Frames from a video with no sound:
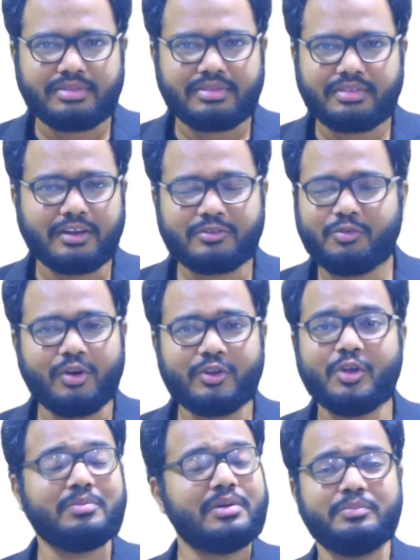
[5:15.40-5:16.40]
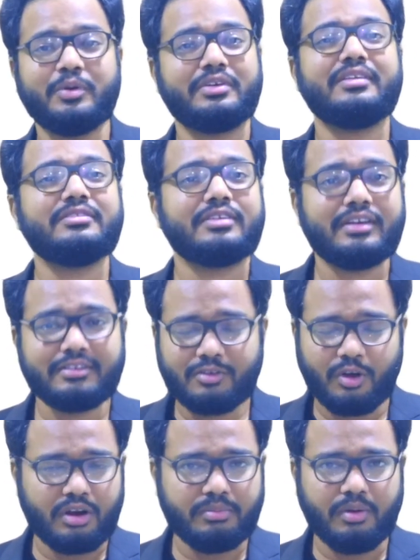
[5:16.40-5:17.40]
That's what human potential is
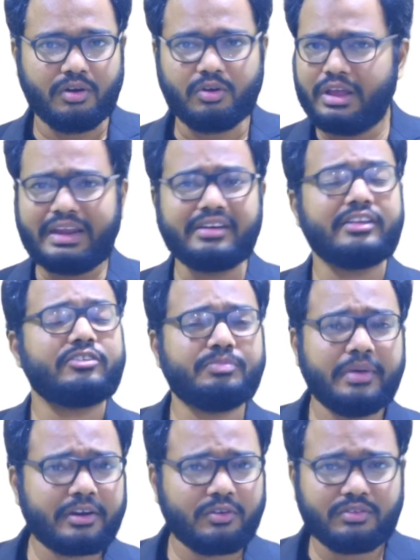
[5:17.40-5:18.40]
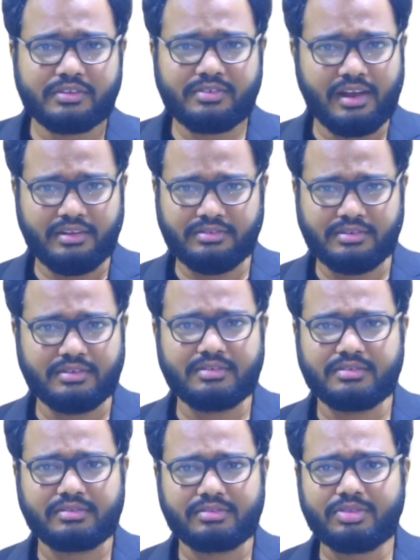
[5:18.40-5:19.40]
all about. Irrespective of the
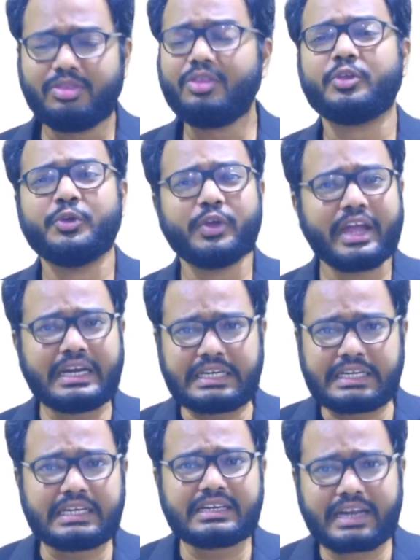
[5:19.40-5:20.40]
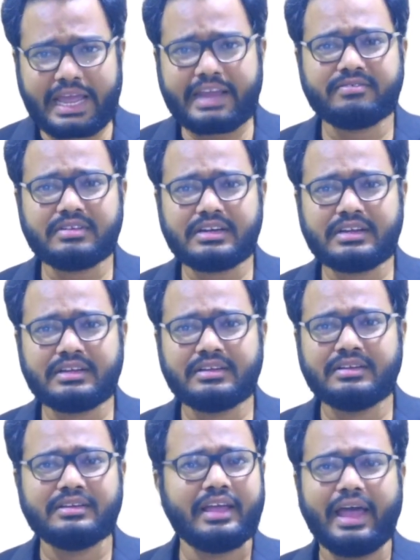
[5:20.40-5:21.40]
challenges, you can turn inward
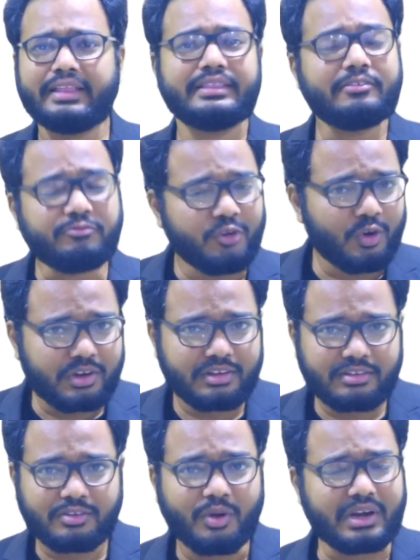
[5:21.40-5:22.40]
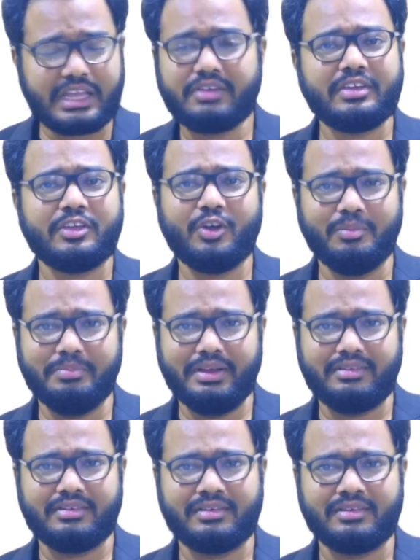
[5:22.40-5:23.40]
and then focus on giving your
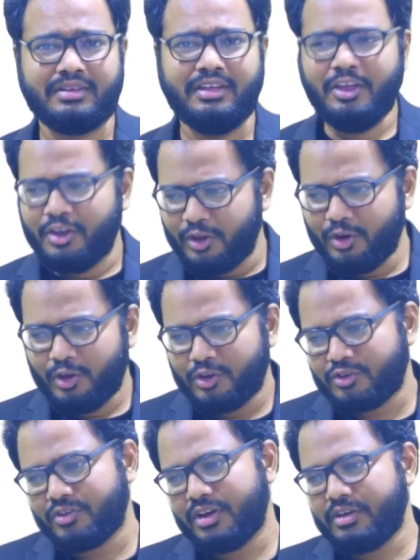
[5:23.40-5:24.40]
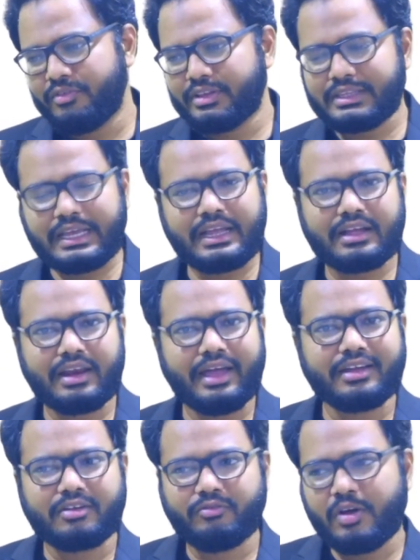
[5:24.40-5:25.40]
best. You know, usually we think
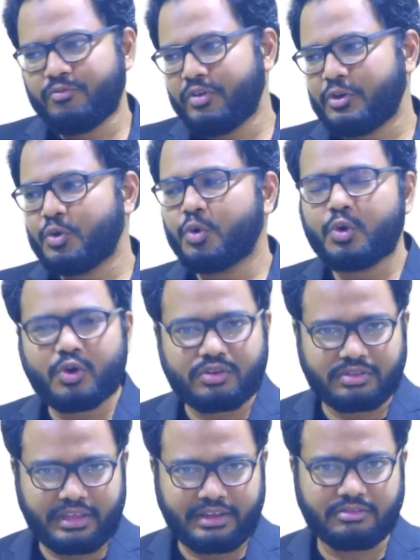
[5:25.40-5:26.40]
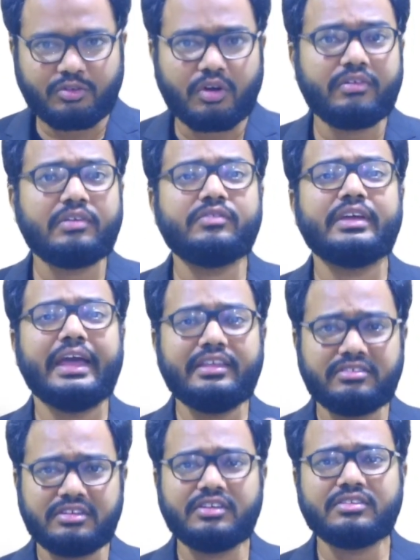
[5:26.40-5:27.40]
like when we do good things or when we
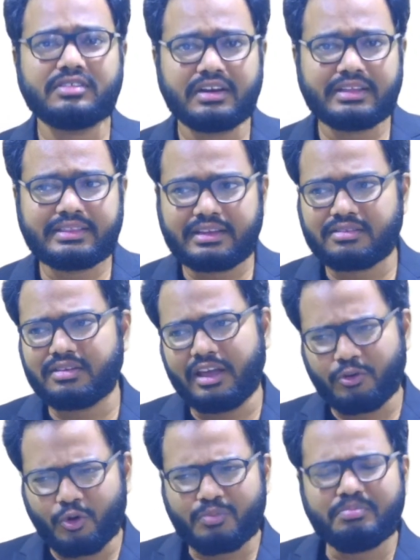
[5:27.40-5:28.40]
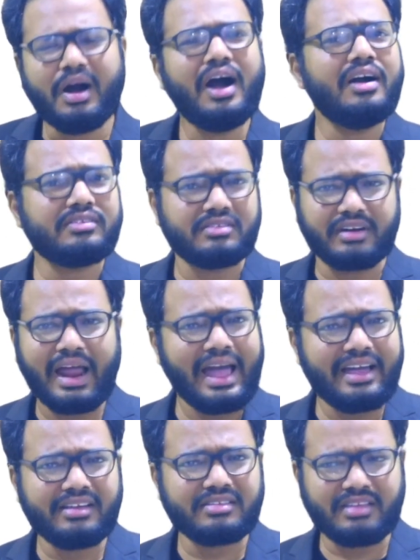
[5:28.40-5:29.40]
achieve certain things like good marks,
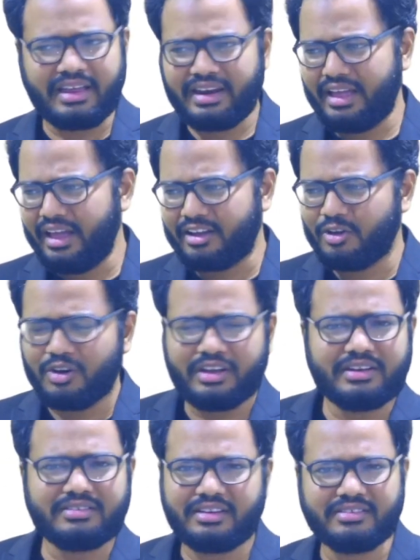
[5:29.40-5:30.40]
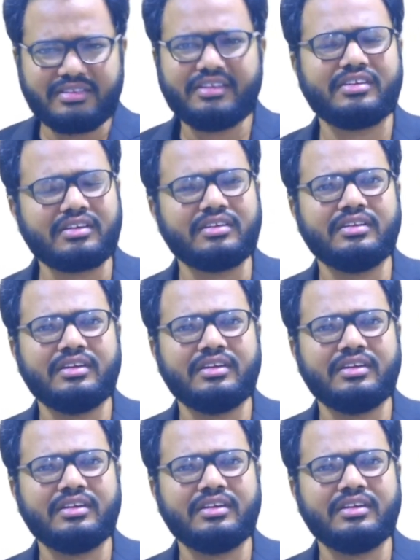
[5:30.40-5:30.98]
ranks and accolades, etc.